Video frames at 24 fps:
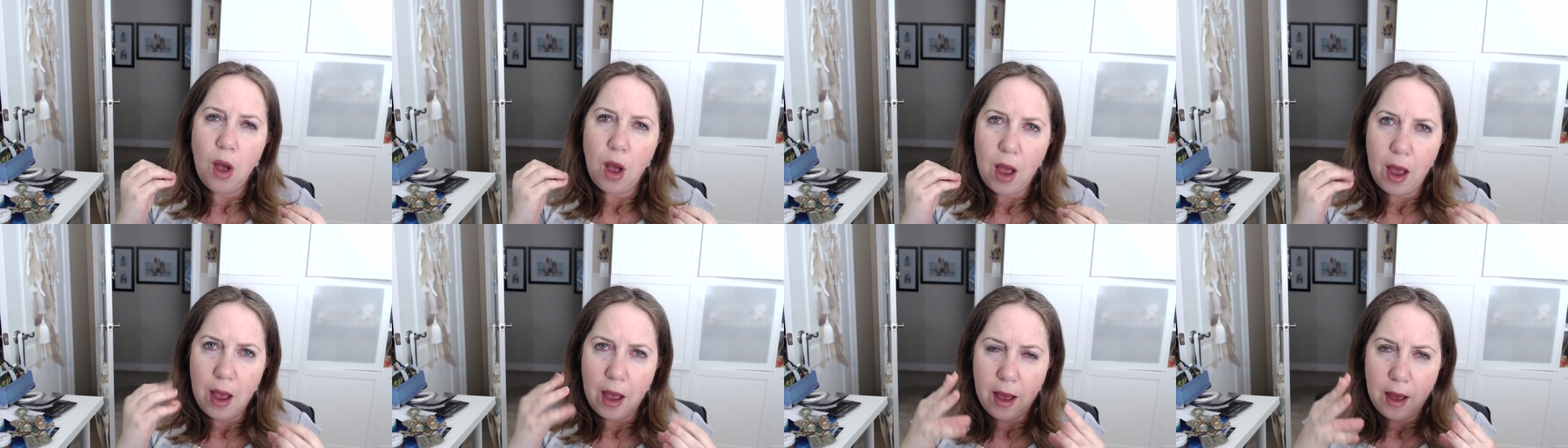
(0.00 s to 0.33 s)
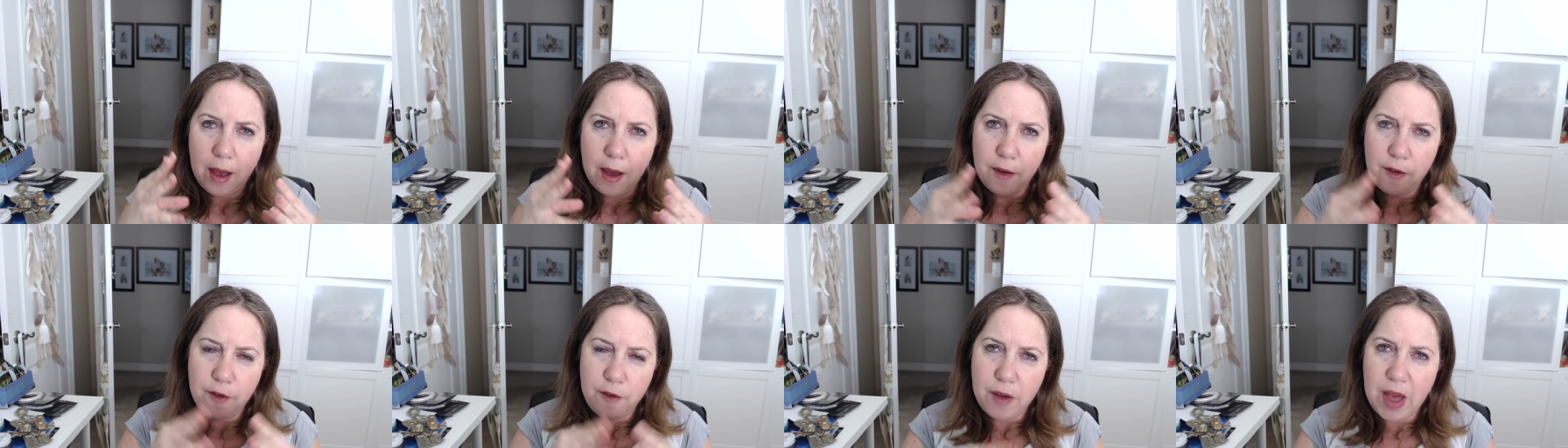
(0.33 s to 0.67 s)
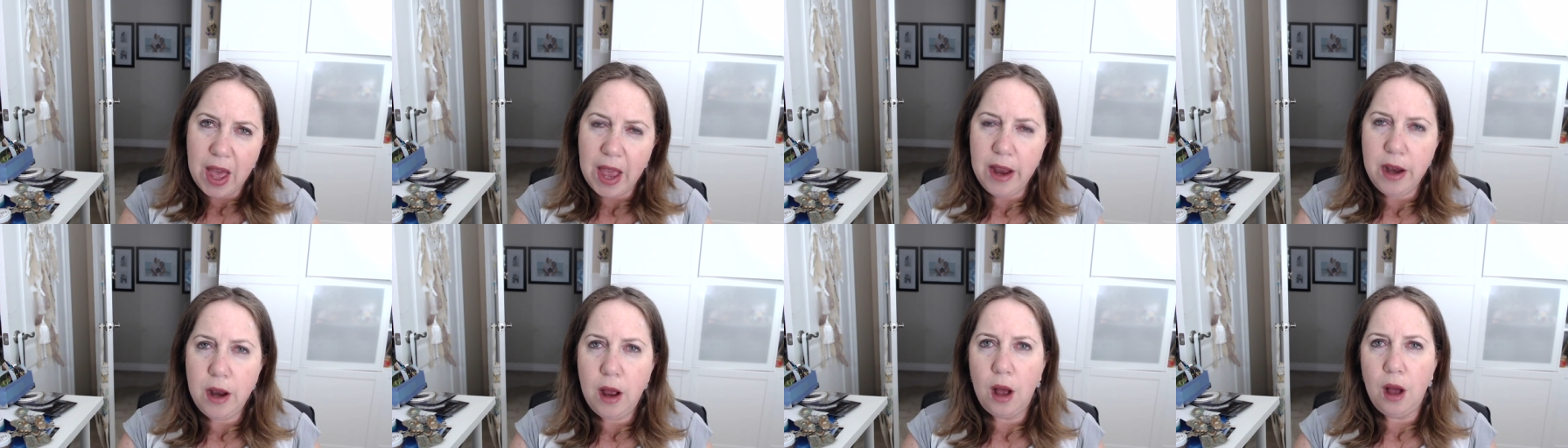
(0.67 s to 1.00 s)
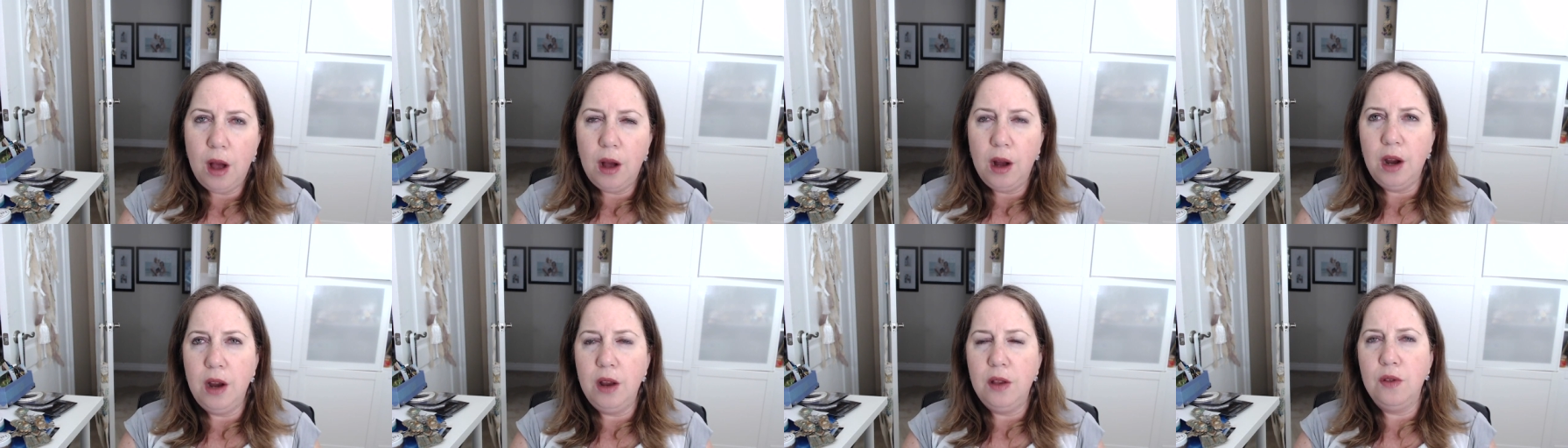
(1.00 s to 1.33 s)
uh, fine
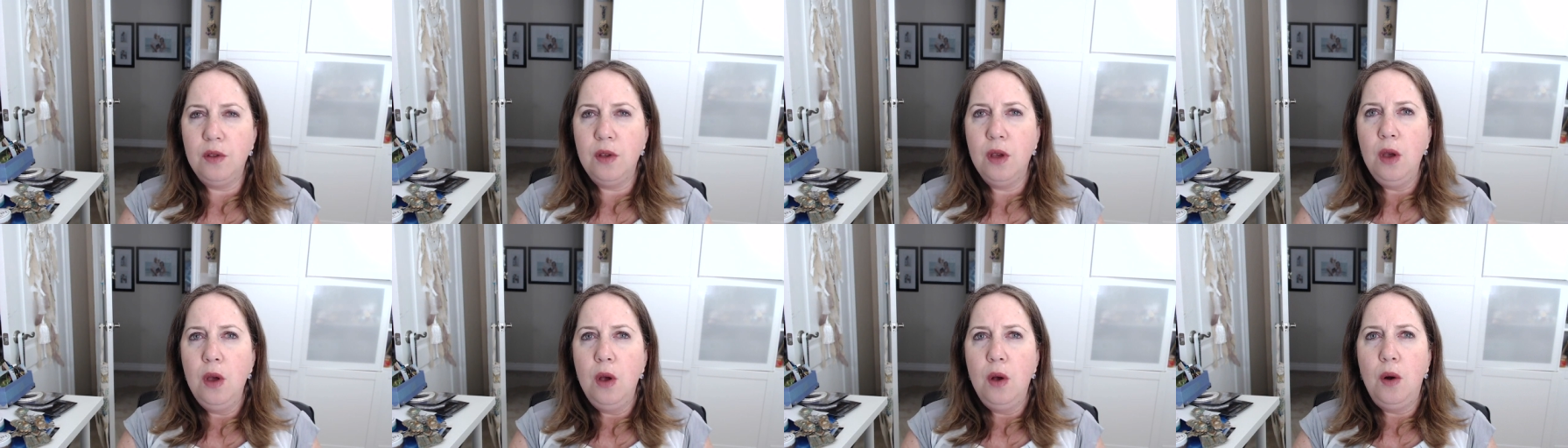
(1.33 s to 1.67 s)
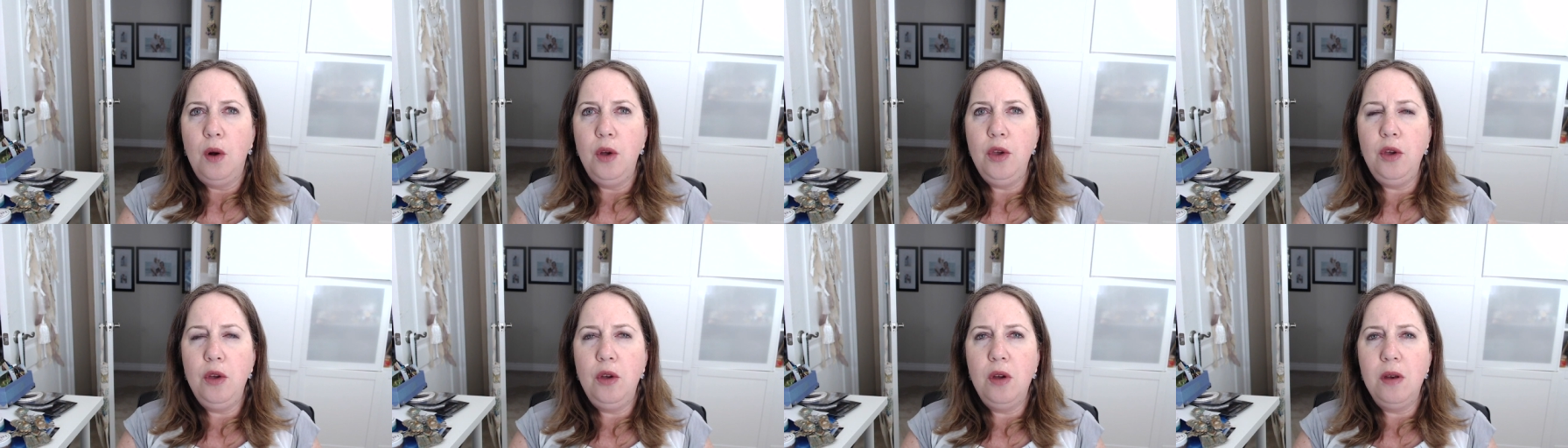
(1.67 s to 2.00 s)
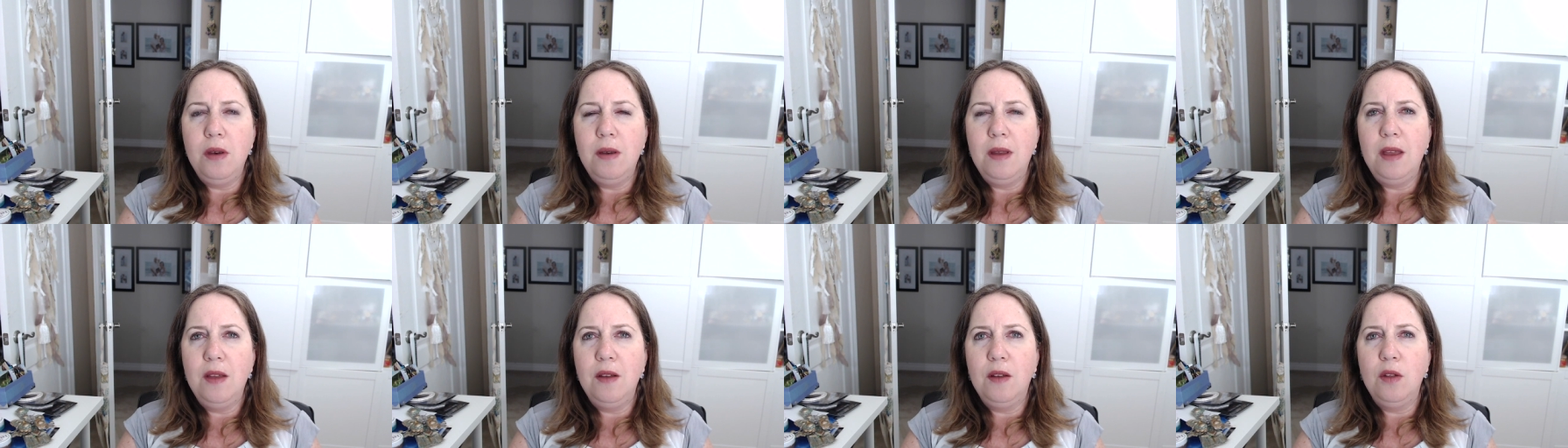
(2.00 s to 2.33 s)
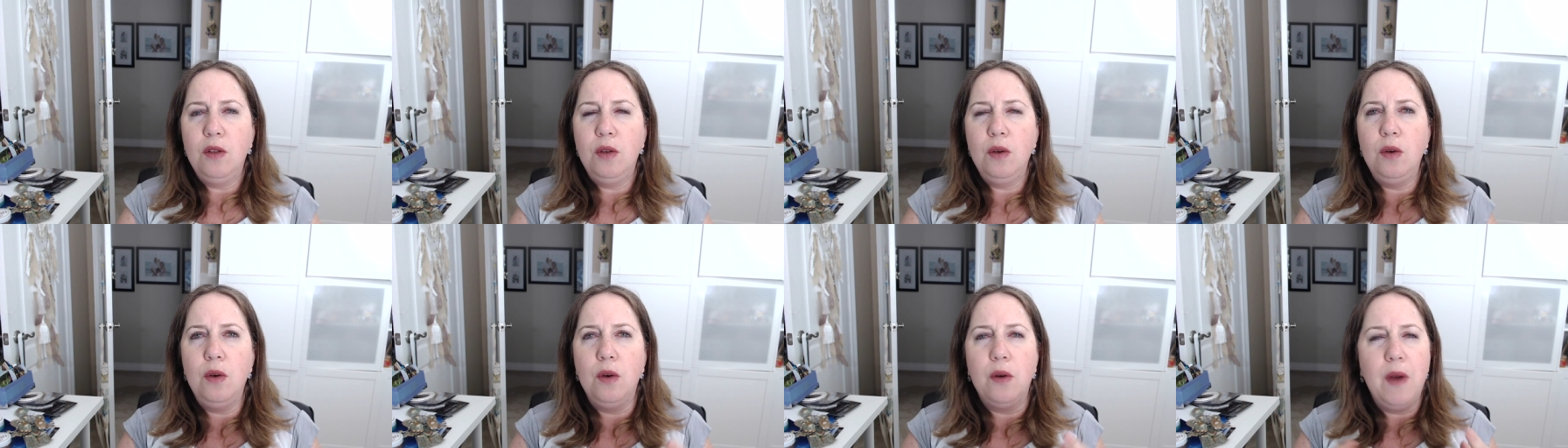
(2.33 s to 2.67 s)
arts or you connect
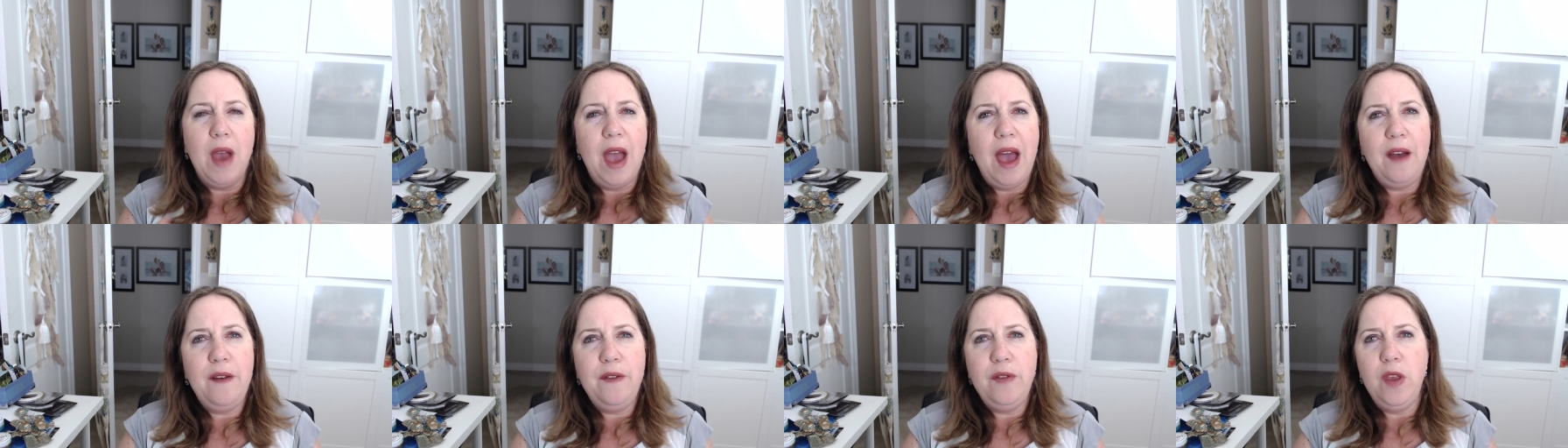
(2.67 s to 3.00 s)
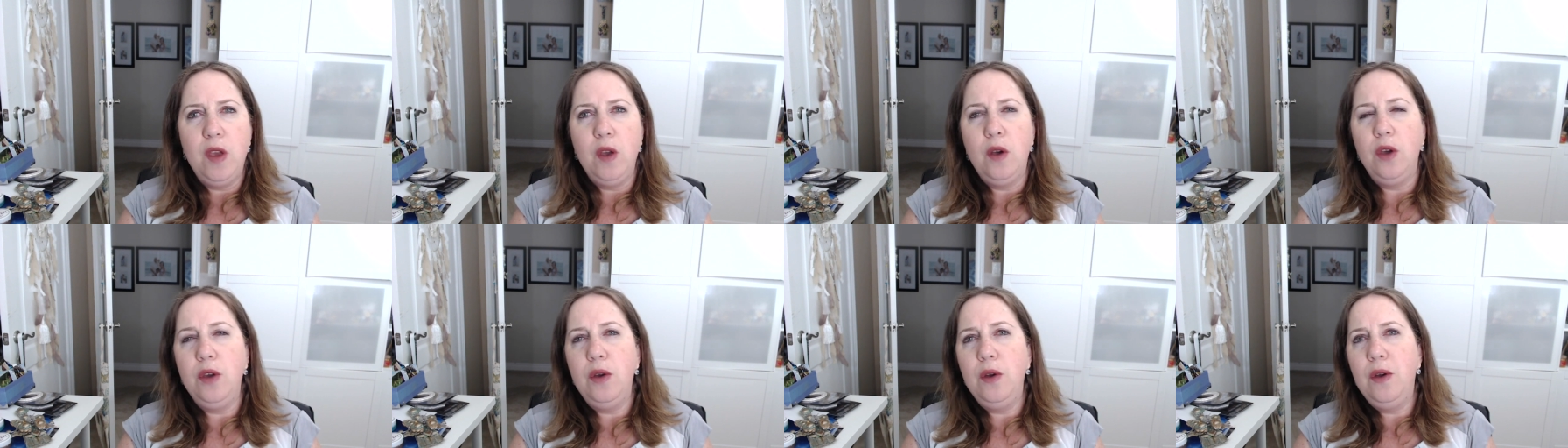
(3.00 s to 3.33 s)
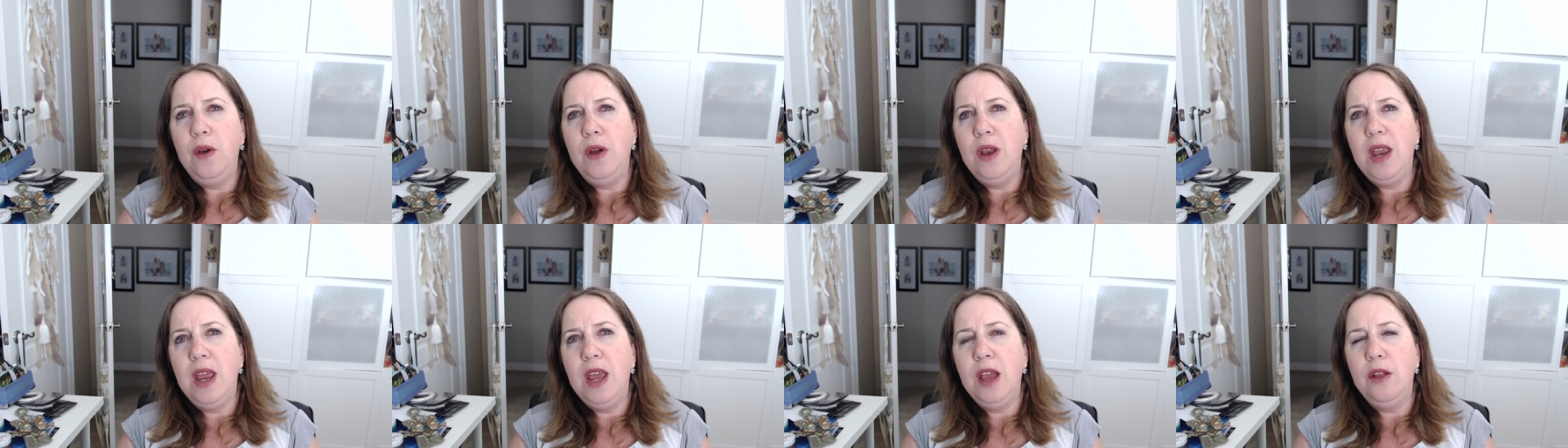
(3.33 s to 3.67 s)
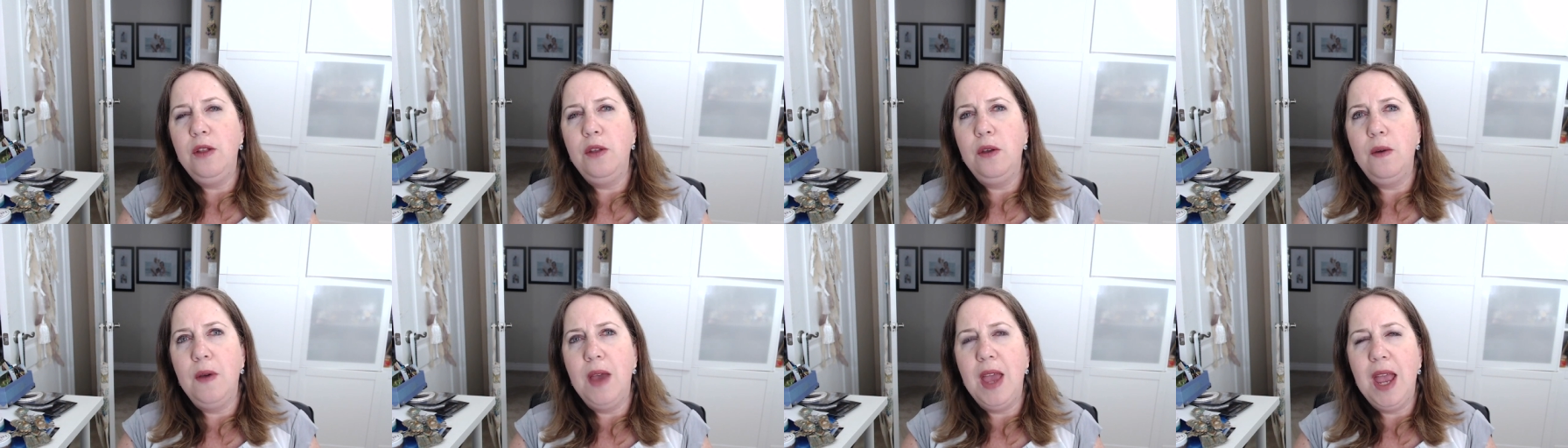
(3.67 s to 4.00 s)
to crafting or you
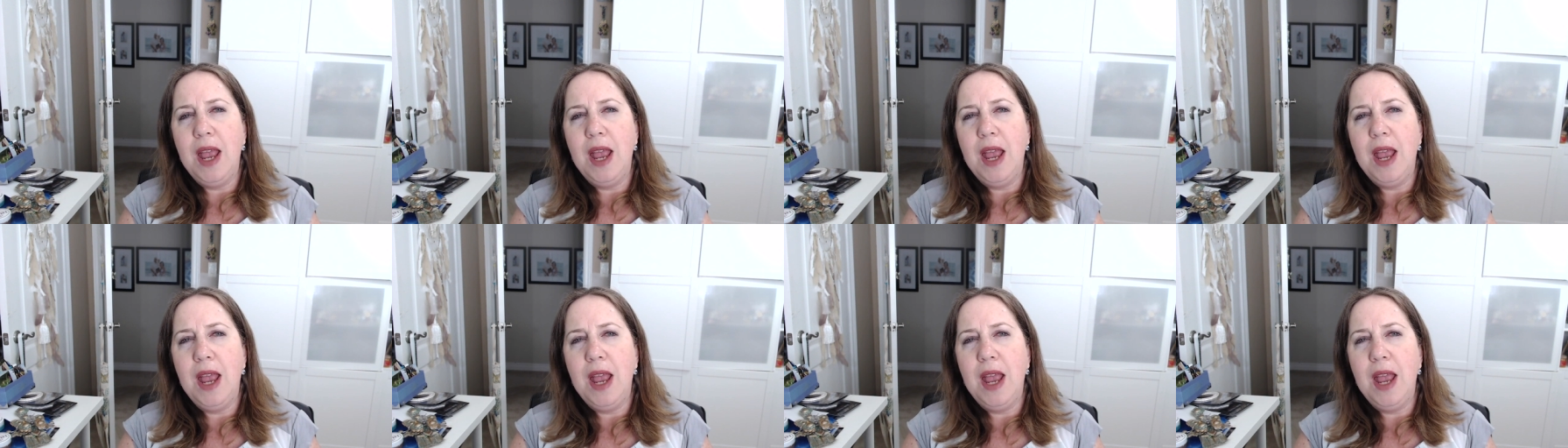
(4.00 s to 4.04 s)
connect to